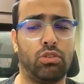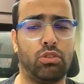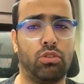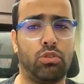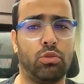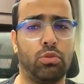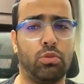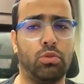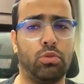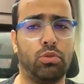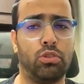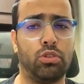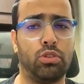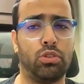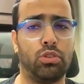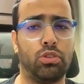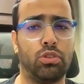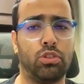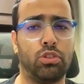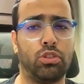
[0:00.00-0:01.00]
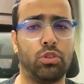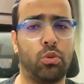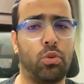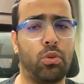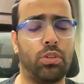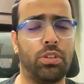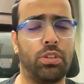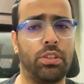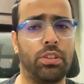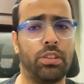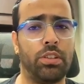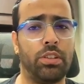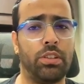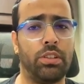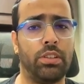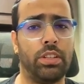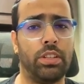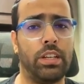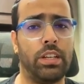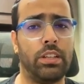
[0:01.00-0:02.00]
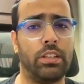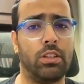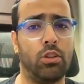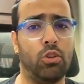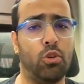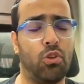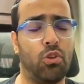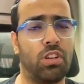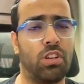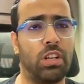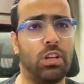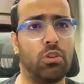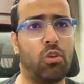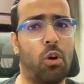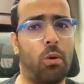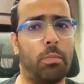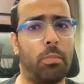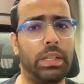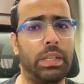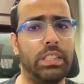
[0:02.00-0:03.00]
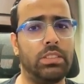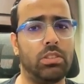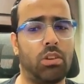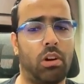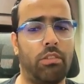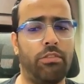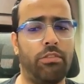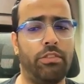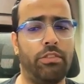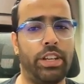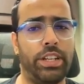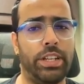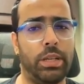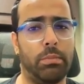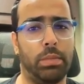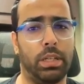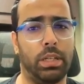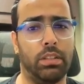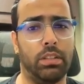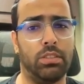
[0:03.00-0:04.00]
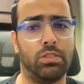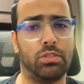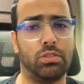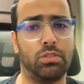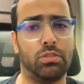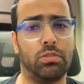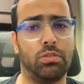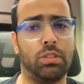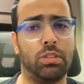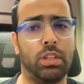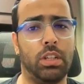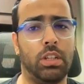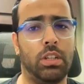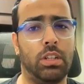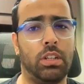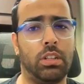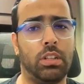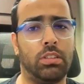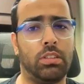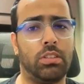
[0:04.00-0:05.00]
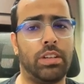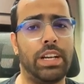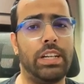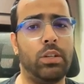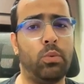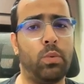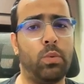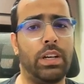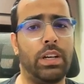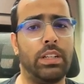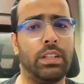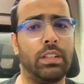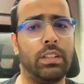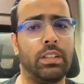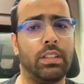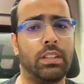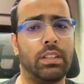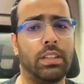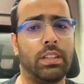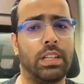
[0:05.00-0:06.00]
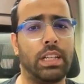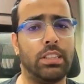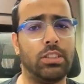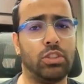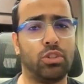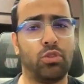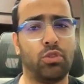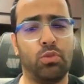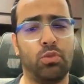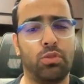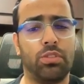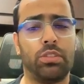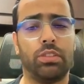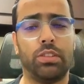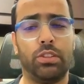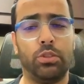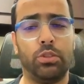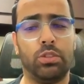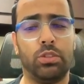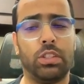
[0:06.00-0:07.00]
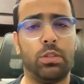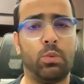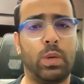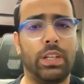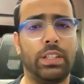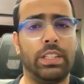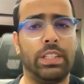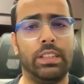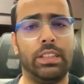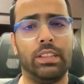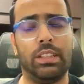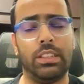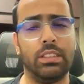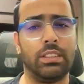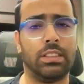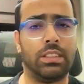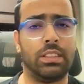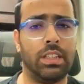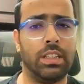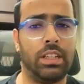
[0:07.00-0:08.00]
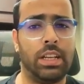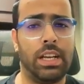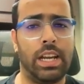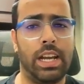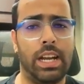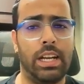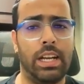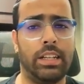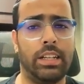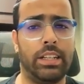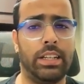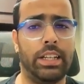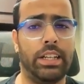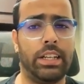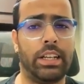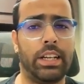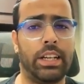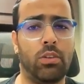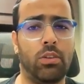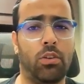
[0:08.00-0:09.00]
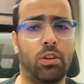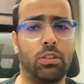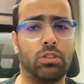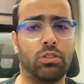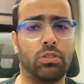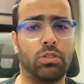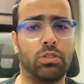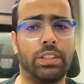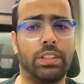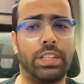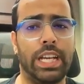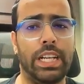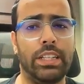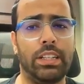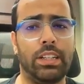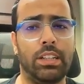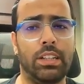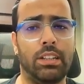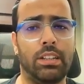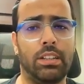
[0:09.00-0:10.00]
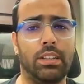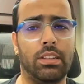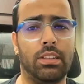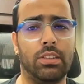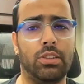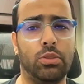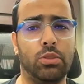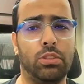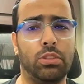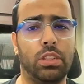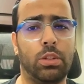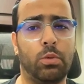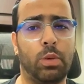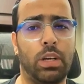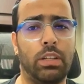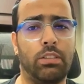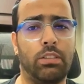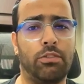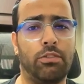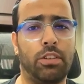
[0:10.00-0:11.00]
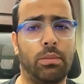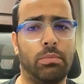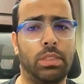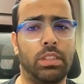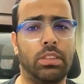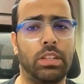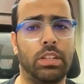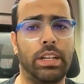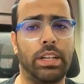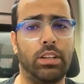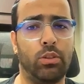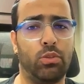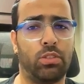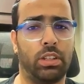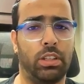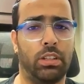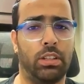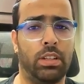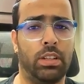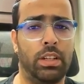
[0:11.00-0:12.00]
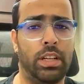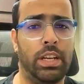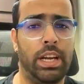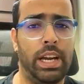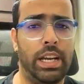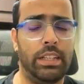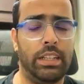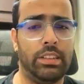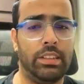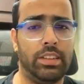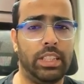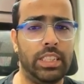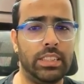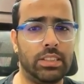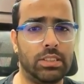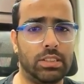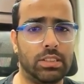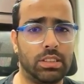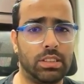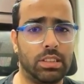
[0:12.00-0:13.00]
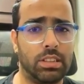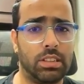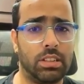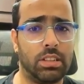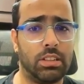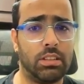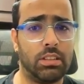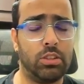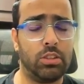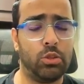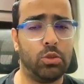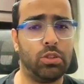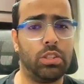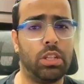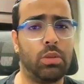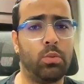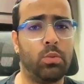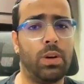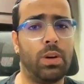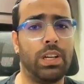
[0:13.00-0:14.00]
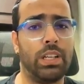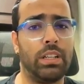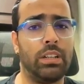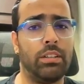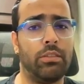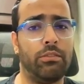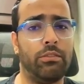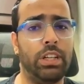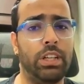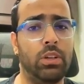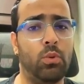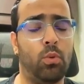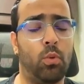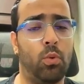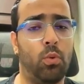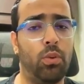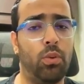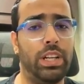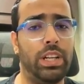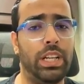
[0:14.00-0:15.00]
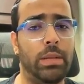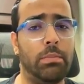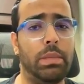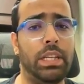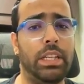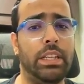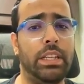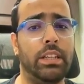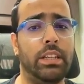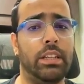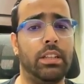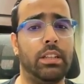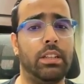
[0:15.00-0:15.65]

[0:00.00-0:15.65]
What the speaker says: to store their local copies of variable. So thread 1 can store user 1 in this, and it can also get user 1 from the thread local, and this user 1 will only be